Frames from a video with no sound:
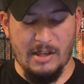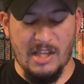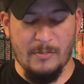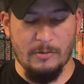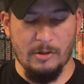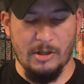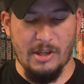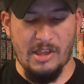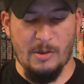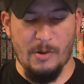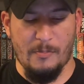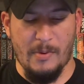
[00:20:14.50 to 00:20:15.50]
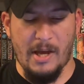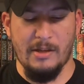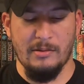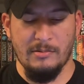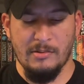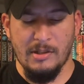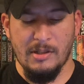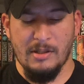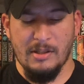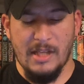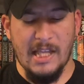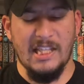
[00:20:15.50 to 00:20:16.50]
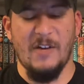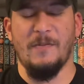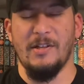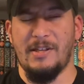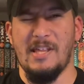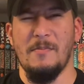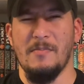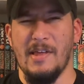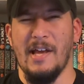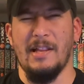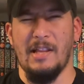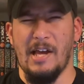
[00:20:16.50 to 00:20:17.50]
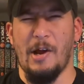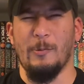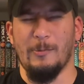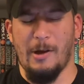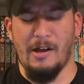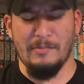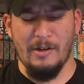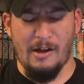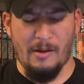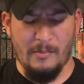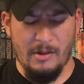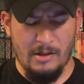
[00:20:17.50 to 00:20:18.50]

deeper look into it. But that definitely seems like a rom-com.